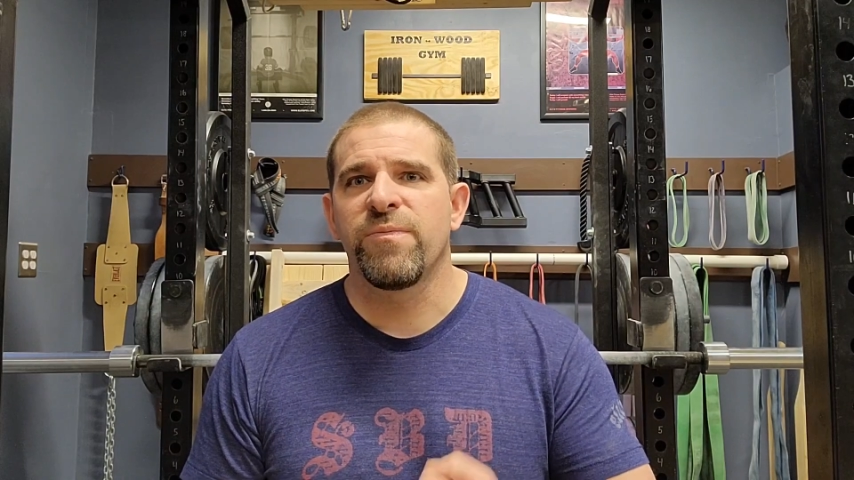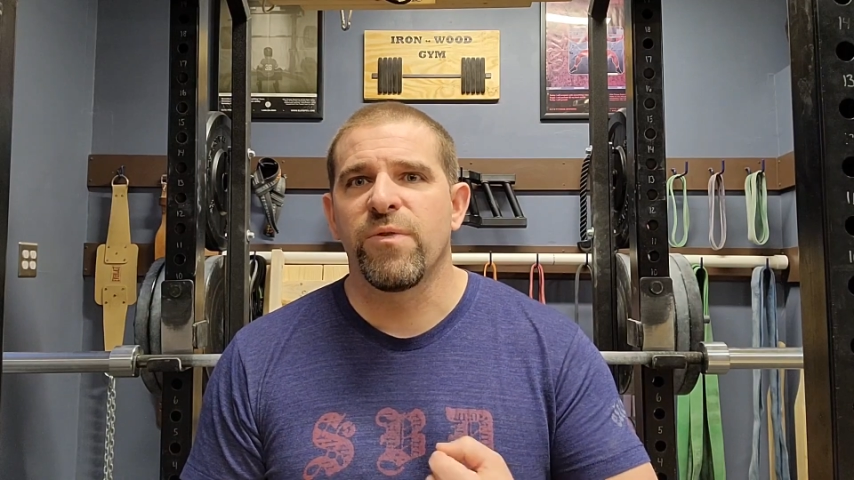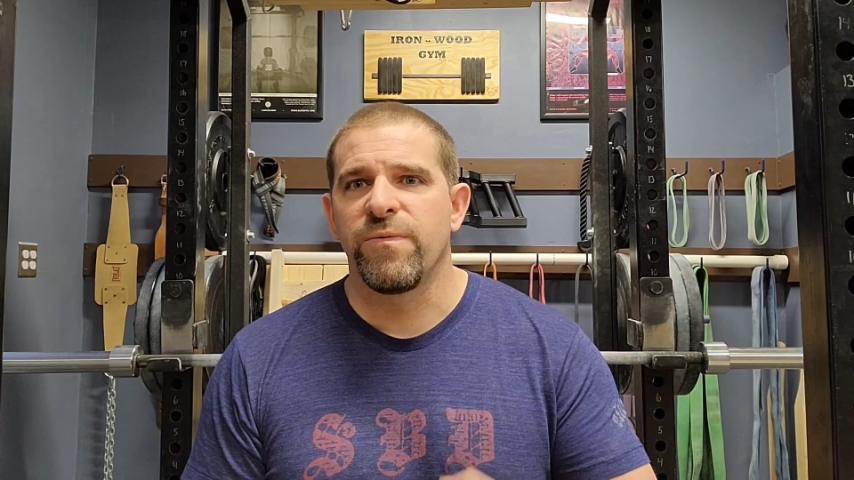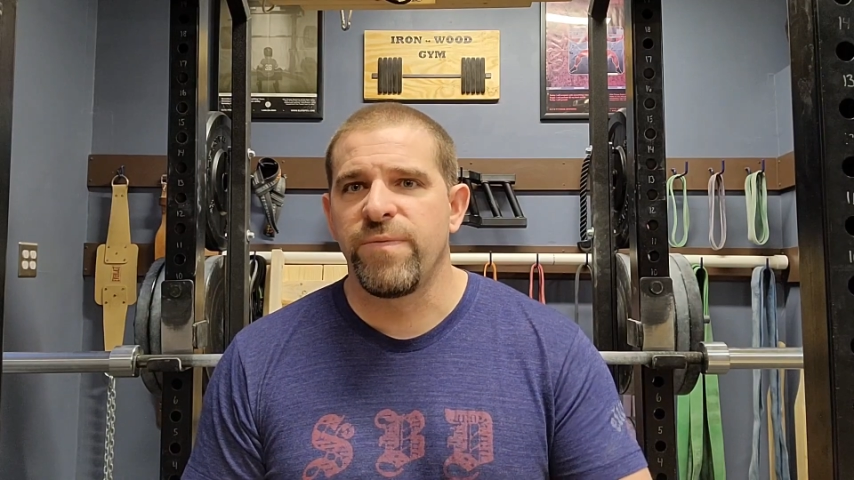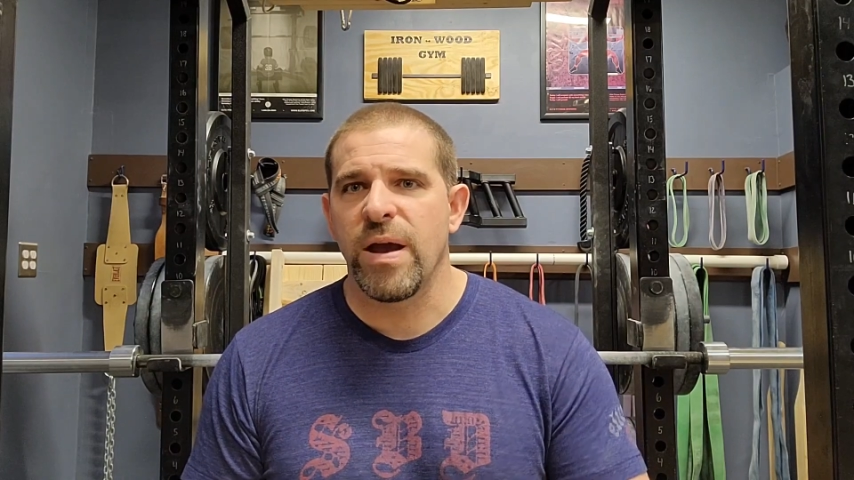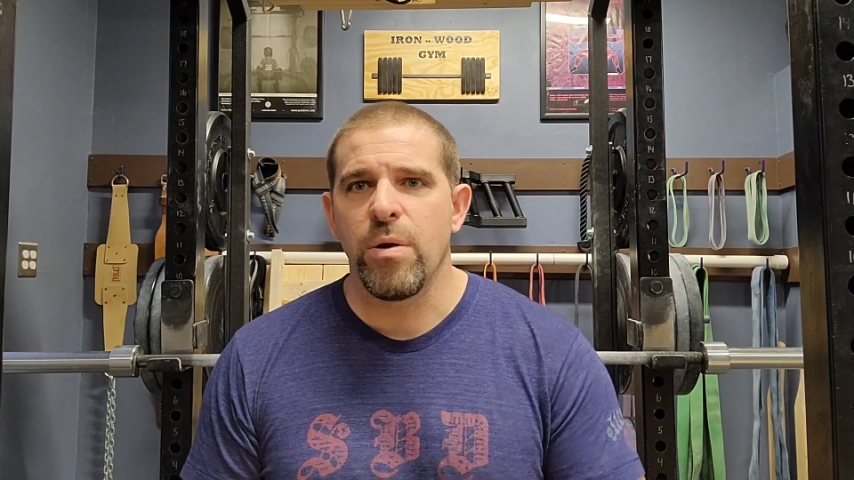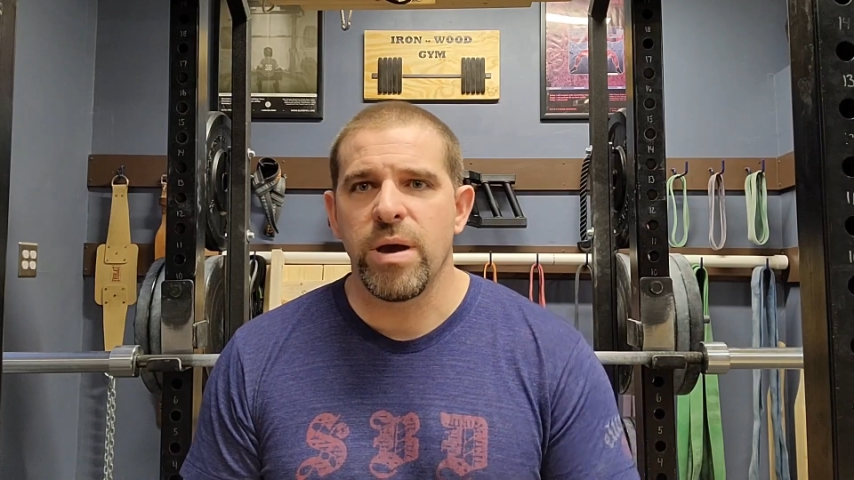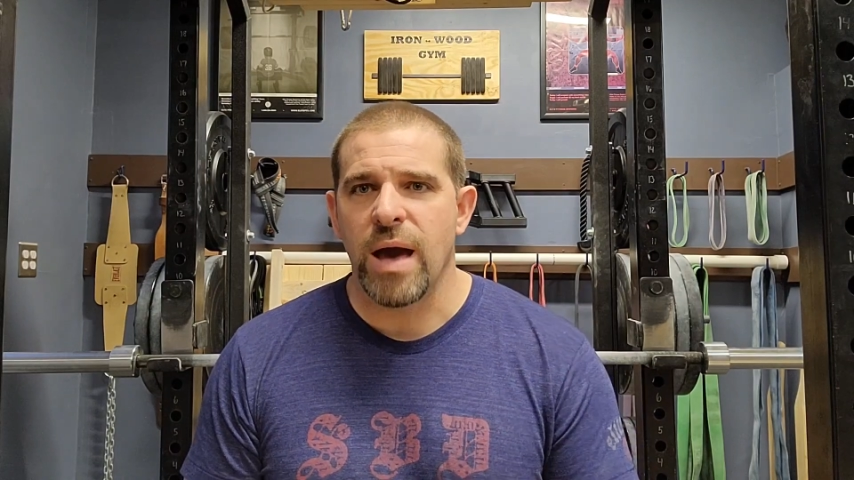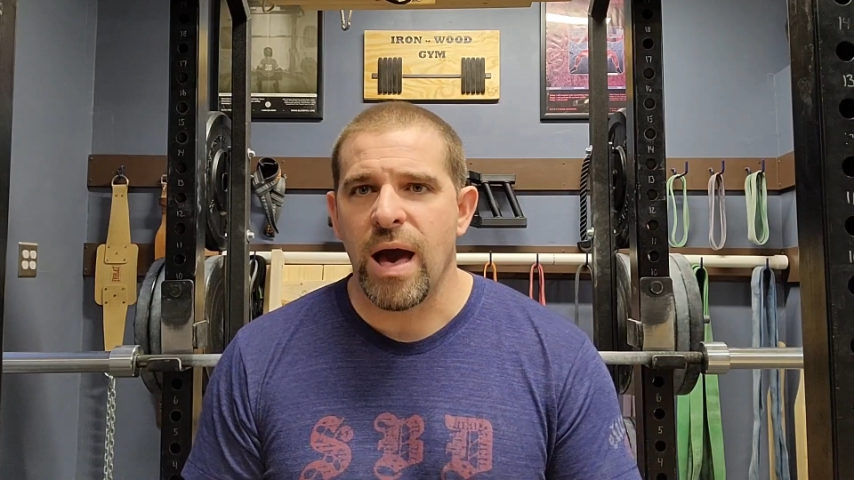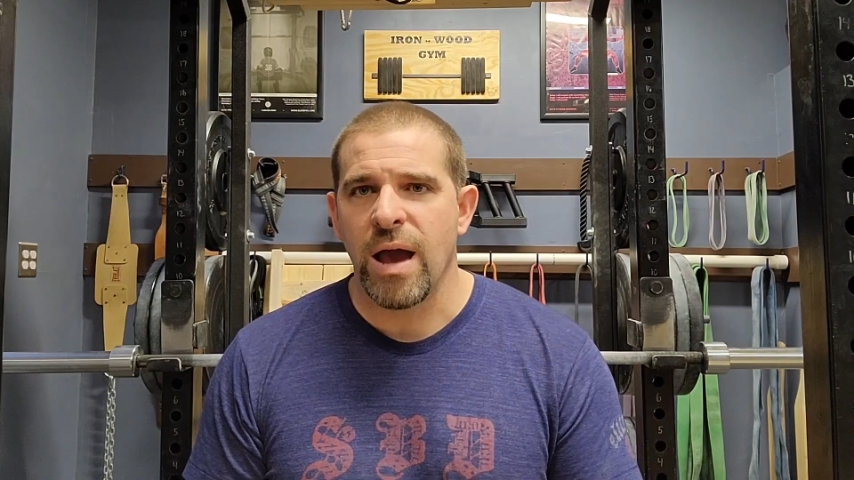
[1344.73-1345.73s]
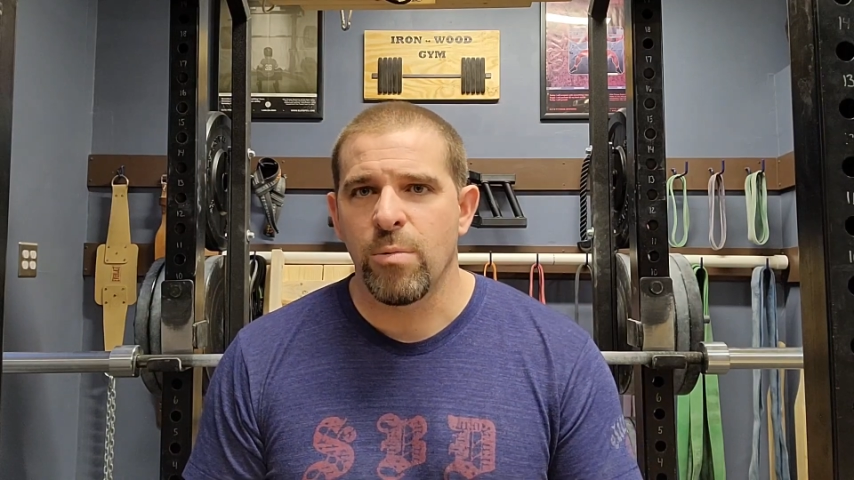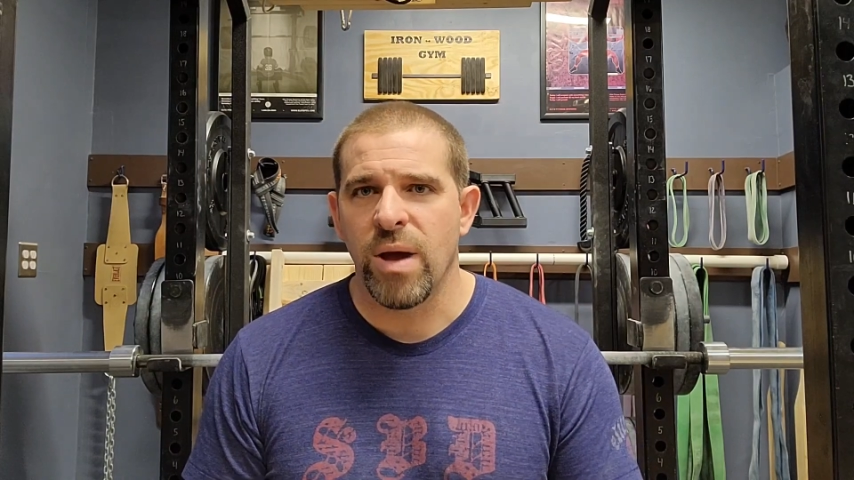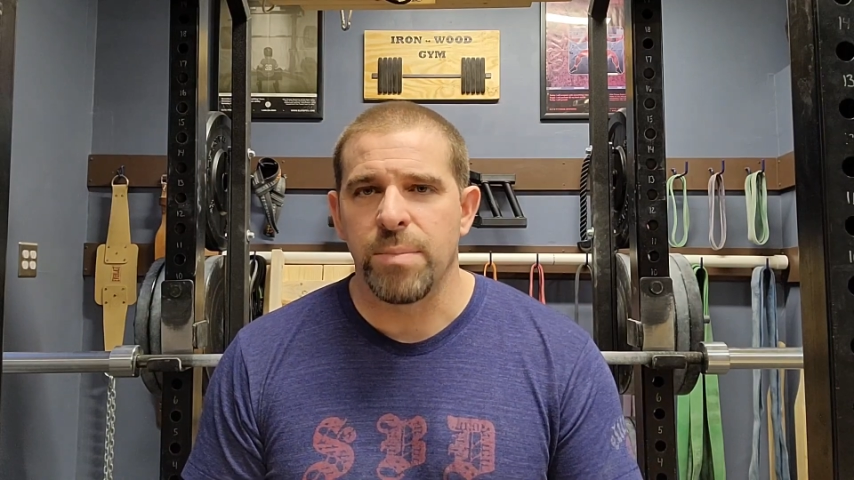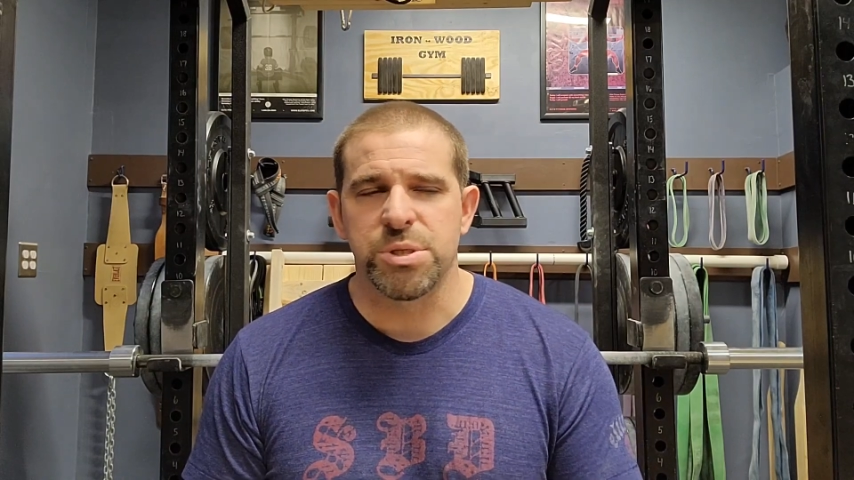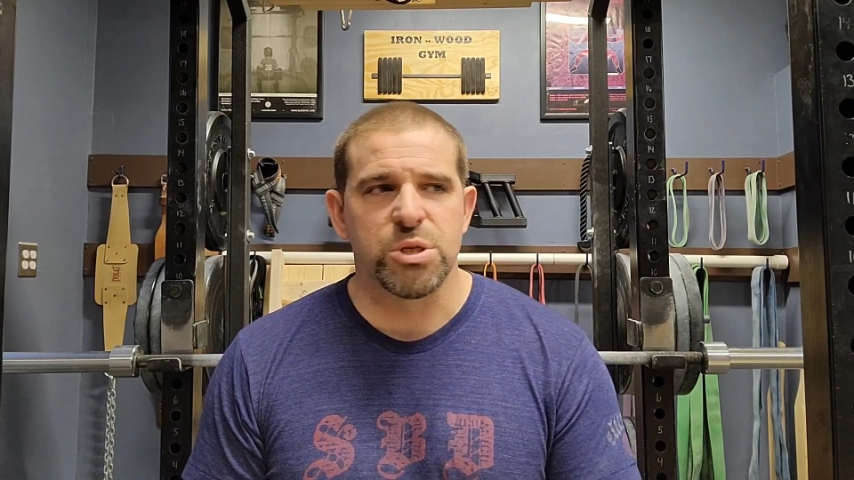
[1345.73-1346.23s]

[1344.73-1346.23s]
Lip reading: for very high reps.